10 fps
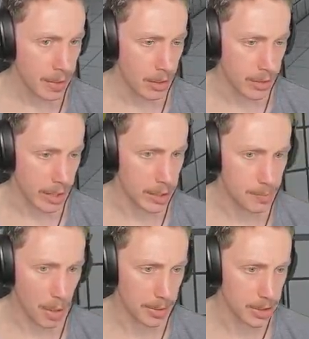Okay, he
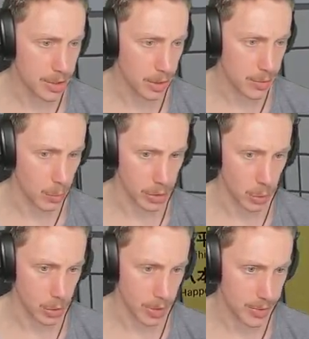probably just doesn't want to
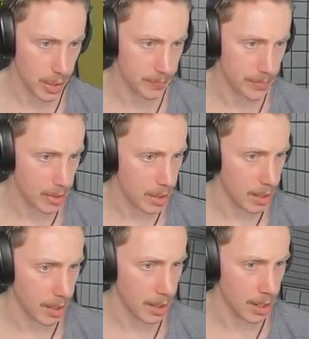talk to us, right?
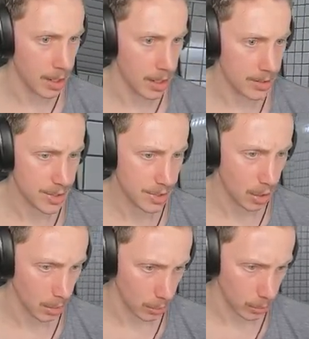Uh,
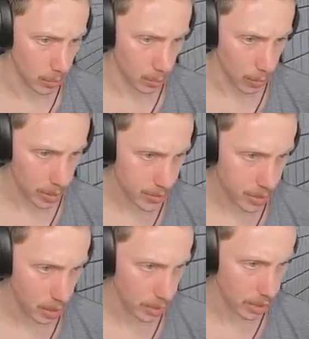so, what else
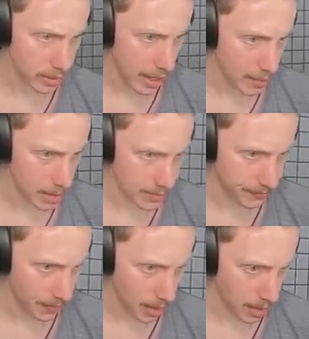we got? A camera is
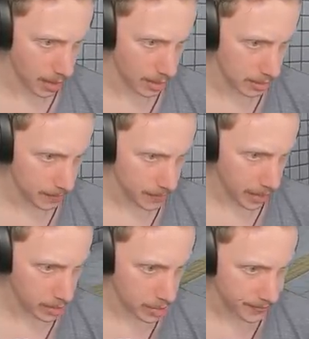fine.
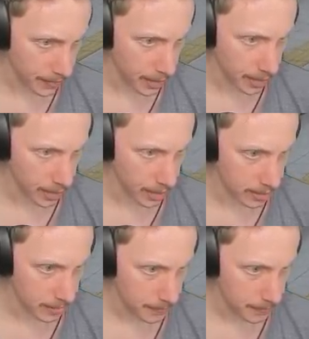Hatch is fine.